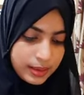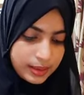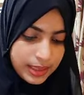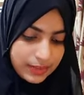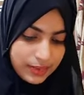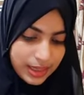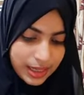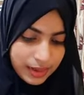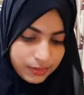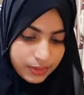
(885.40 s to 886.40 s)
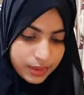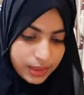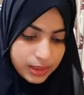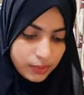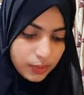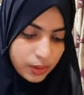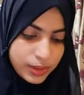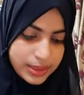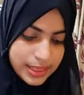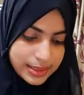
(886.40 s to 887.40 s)
Then we have, in the
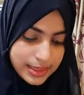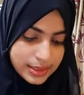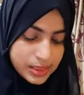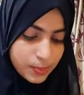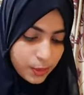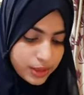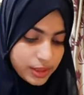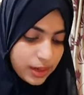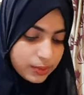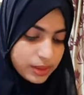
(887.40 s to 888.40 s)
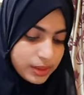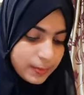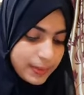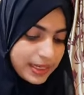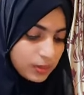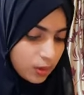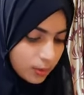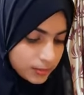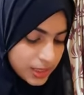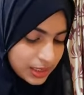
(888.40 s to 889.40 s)
following sentences, point out the complete
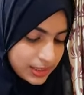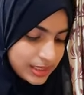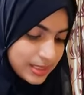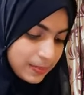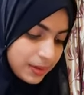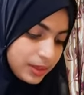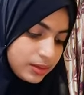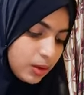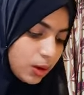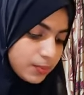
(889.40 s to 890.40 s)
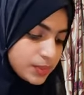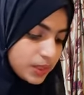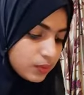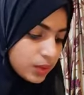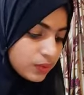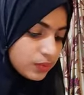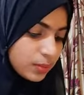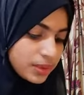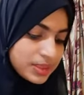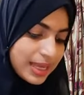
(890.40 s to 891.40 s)
object, then separate the object word
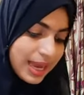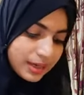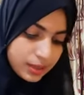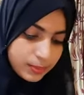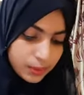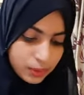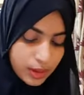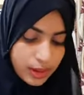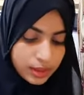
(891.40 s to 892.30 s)
from its attribute.